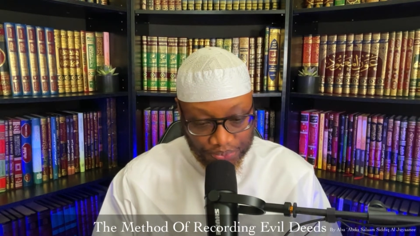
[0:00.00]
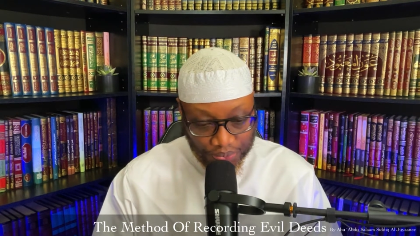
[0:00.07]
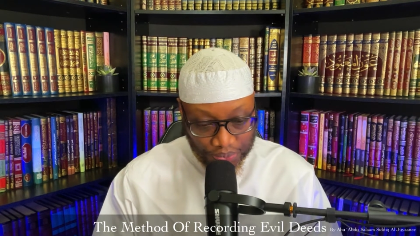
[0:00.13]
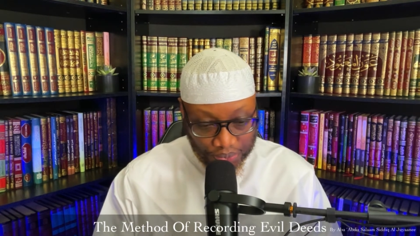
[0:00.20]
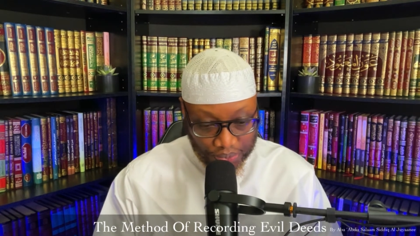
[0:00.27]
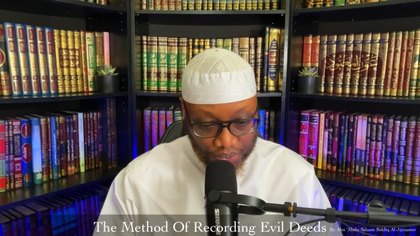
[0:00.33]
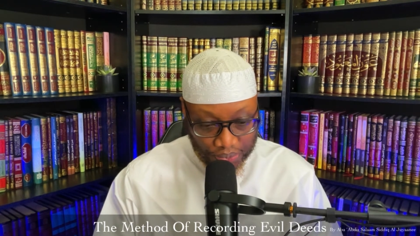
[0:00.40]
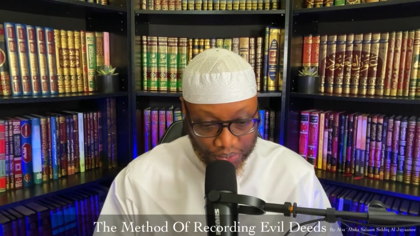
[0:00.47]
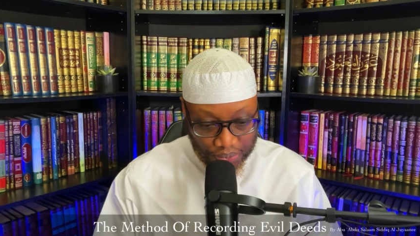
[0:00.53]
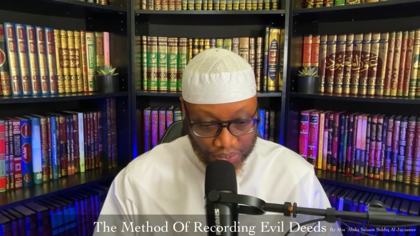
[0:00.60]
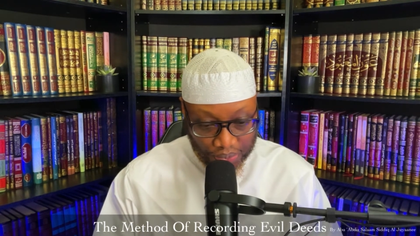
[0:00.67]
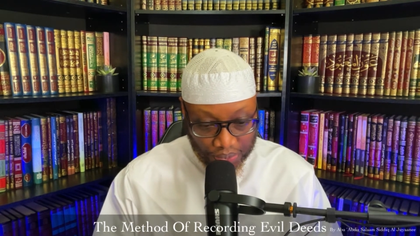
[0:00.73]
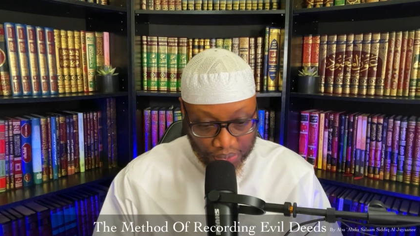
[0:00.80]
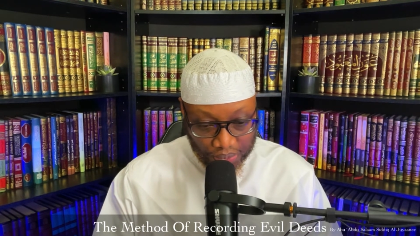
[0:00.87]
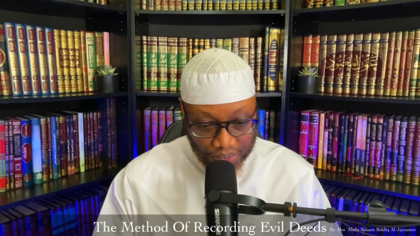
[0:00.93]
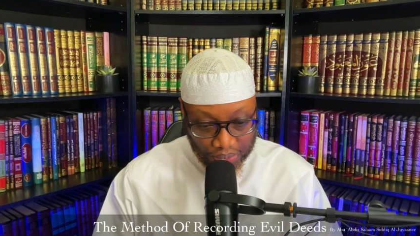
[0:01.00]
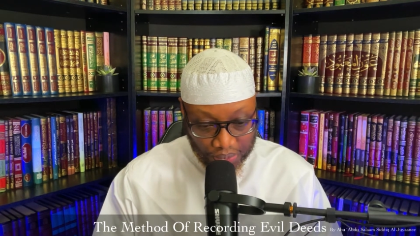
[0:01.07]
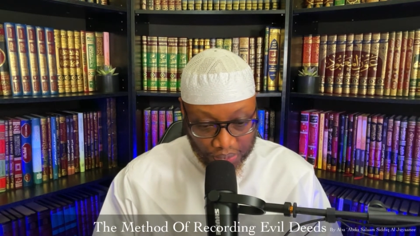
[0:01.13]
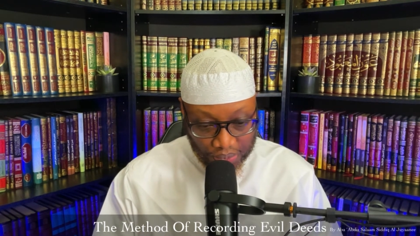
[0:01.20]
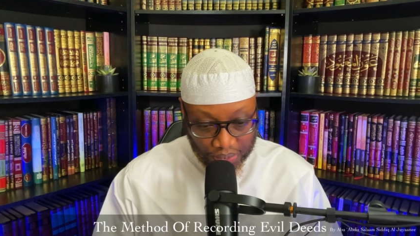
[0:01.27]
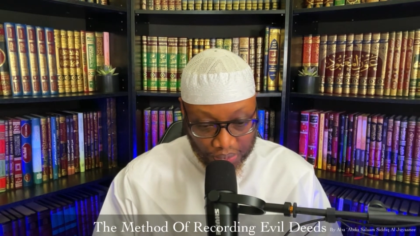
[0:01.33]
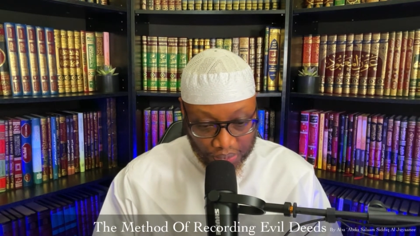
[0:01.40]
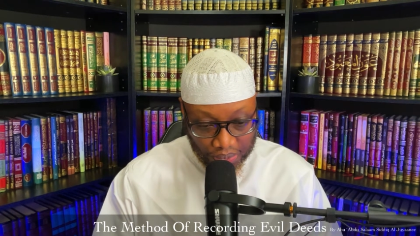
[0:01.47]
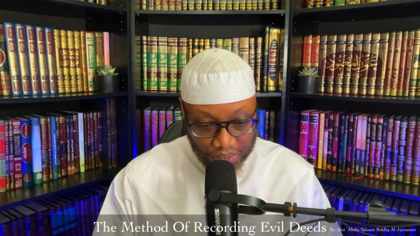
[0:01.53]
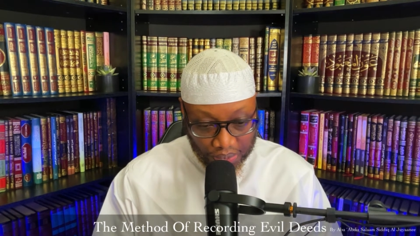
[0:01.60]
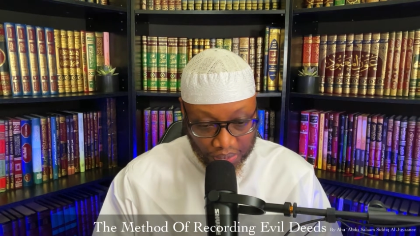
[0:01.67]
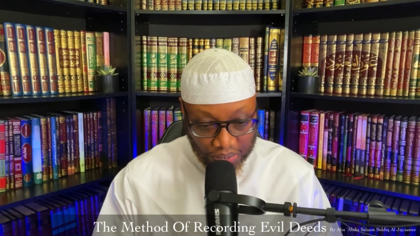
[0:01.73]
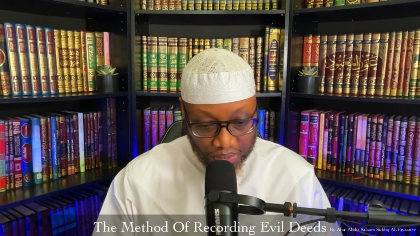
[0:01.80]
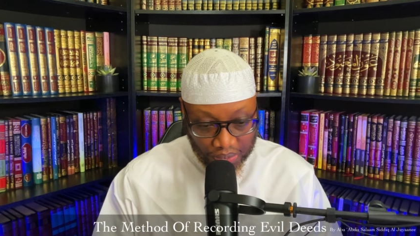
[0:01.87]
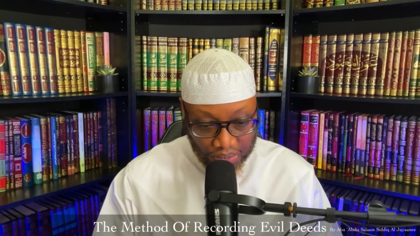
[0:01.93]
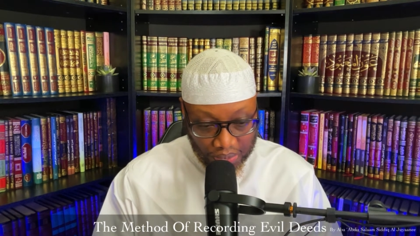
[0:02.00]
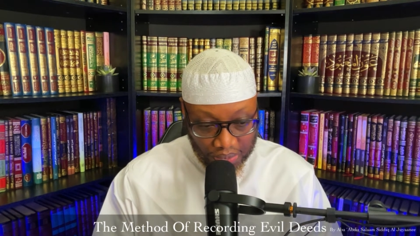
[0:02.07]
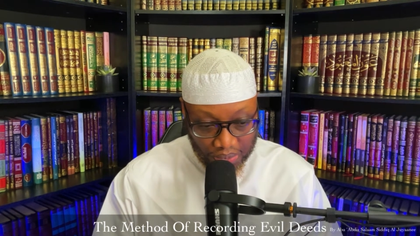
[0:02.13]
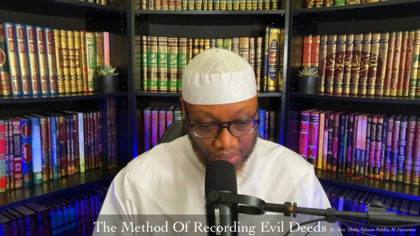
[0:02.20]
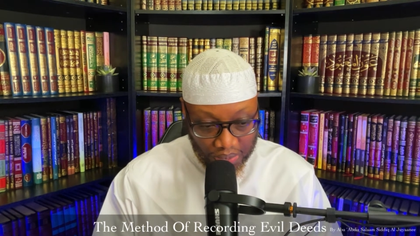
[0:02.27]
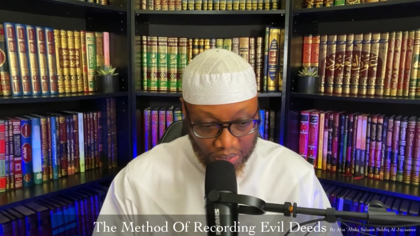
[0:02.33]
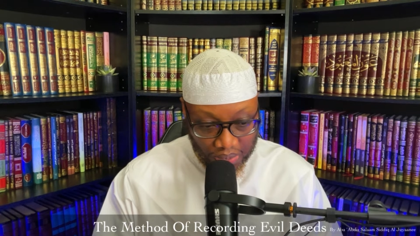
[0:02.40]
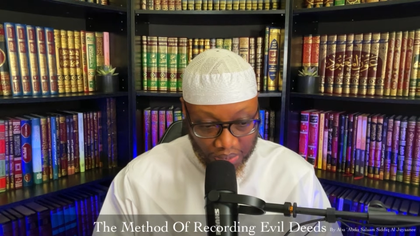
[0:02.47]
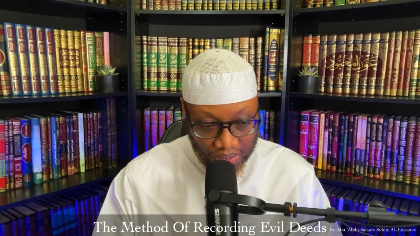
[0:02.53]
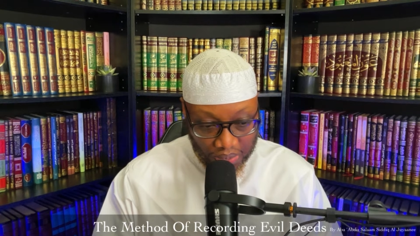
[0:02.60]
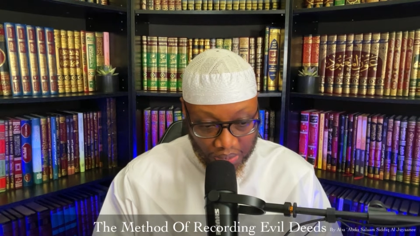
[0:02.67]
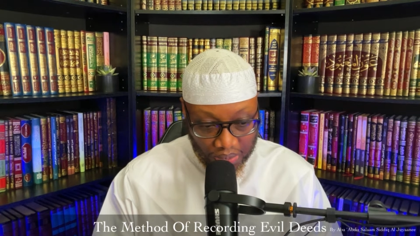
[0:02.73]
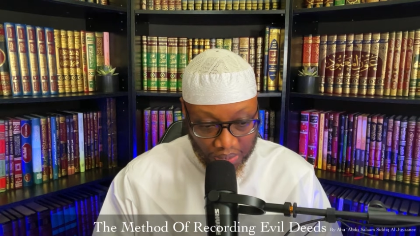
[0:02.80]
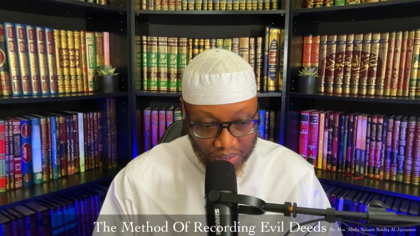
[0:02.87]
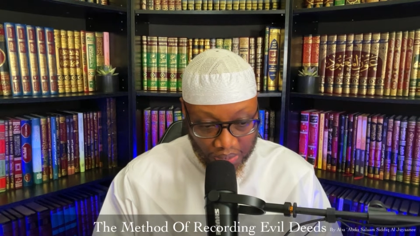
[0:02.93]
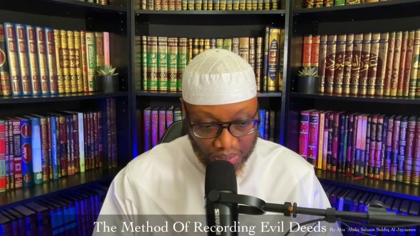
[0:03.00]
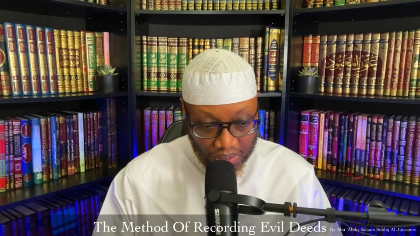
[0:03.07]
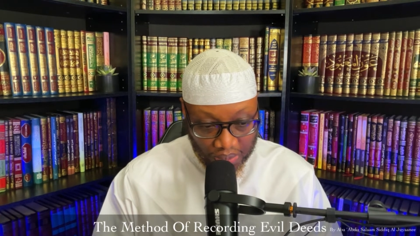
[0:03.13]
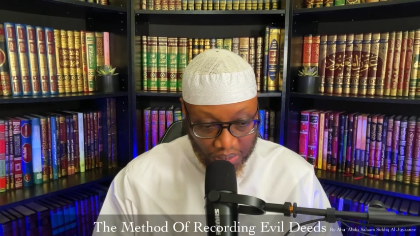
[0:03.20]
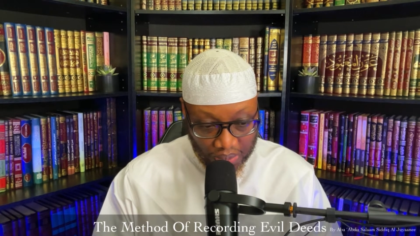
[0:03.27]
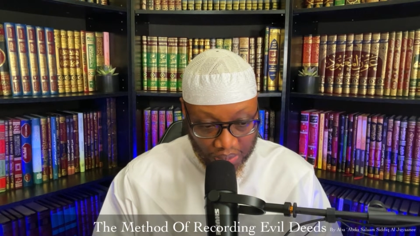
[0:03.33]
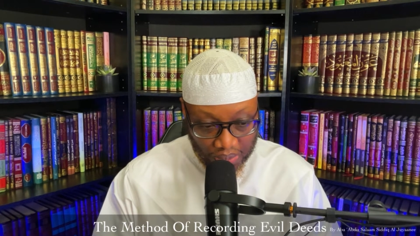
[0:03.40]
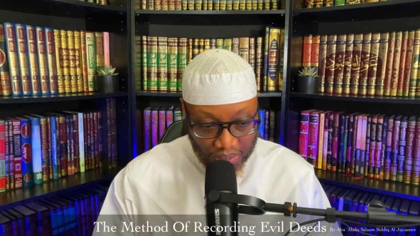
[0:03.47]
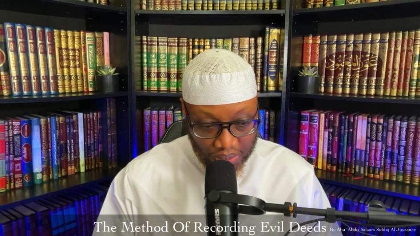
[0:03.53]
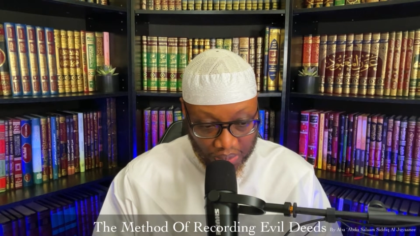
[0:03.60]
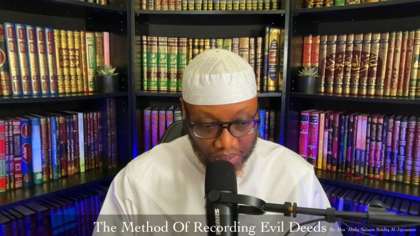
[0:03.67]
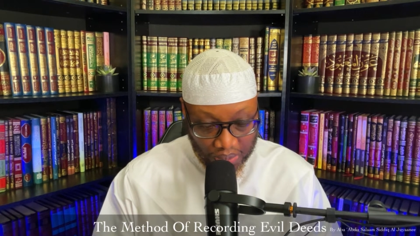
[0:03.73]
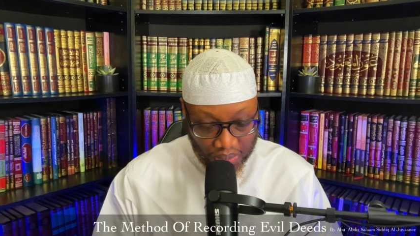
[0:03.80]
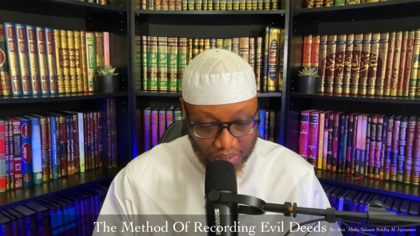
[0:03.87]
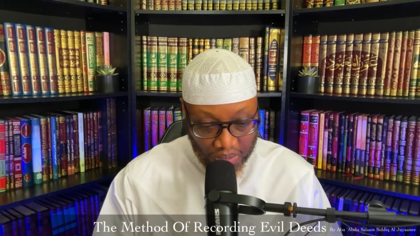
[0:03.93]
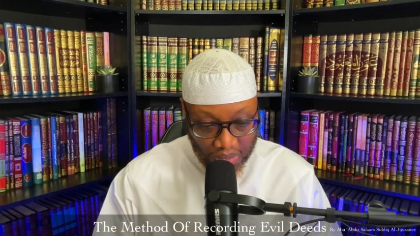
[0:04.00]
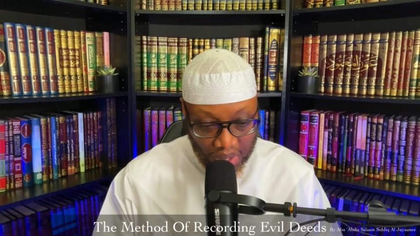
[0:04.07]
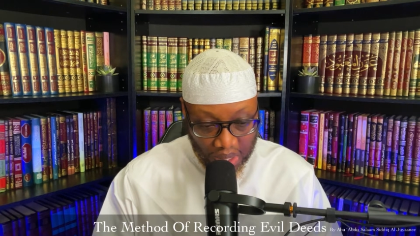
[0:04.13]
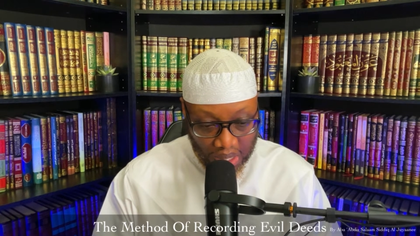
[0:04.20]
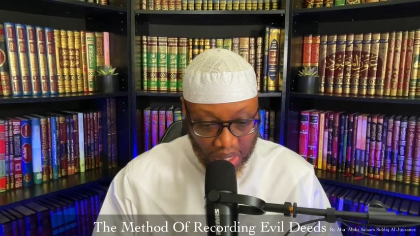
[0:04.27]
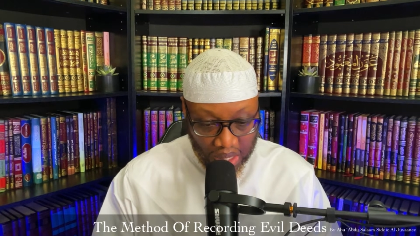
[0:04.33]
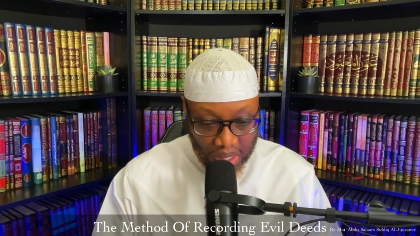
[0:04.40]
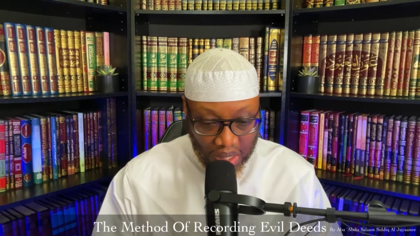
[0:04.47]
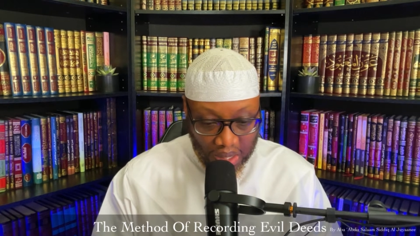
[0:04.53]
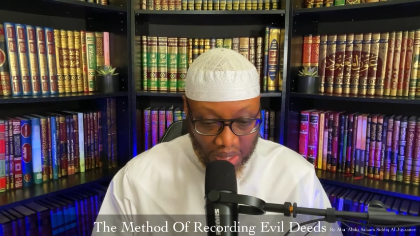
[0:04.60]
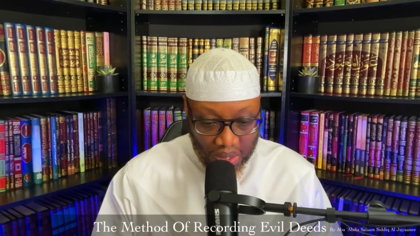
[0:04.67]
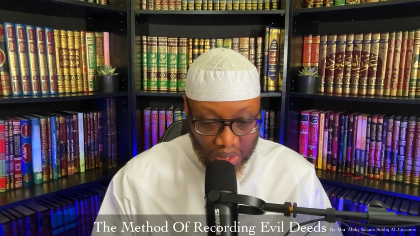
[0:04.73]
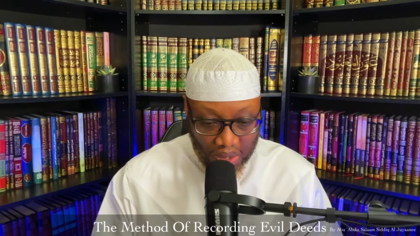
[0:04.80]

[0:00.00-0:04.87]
No one is speaking in this clip.